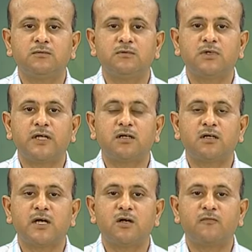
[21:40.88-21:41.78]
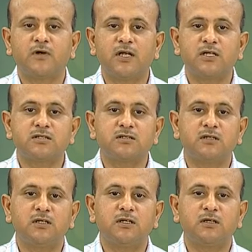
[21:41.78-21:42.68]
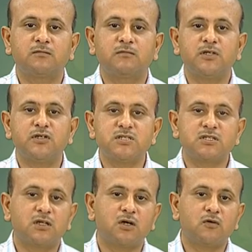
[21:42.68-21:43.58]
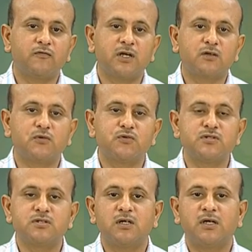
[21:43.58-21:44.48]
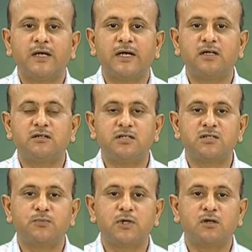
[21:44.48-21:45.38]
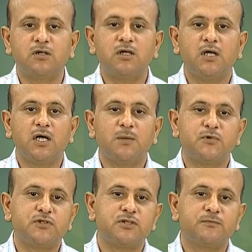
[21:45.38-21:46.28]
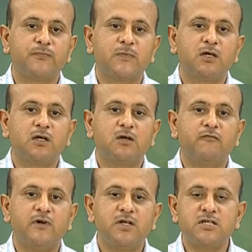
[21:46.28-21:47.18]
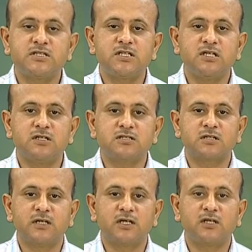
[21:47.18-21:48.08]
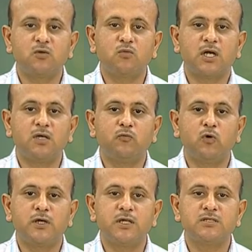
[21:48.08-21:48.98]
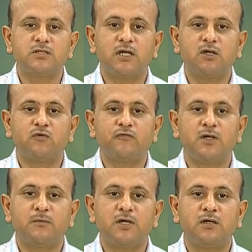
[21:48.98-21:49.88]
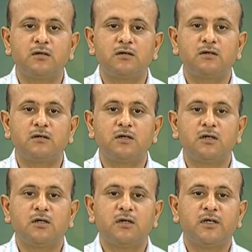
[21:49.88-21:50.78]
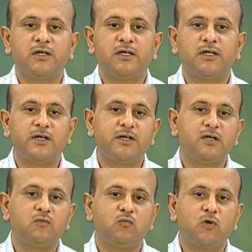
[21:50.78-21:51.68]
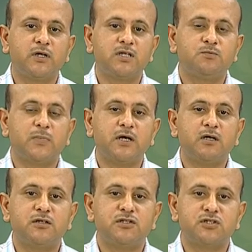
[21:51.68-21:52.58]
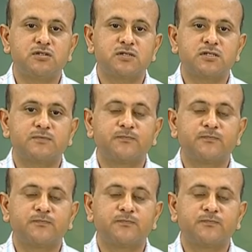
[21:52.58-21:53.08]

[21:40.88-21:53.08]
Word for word: like kind of collects in a intense cloud of electrons at this particular aperture. Wehnelt shield is connected to high voltage and to filament heating voltage by resistors.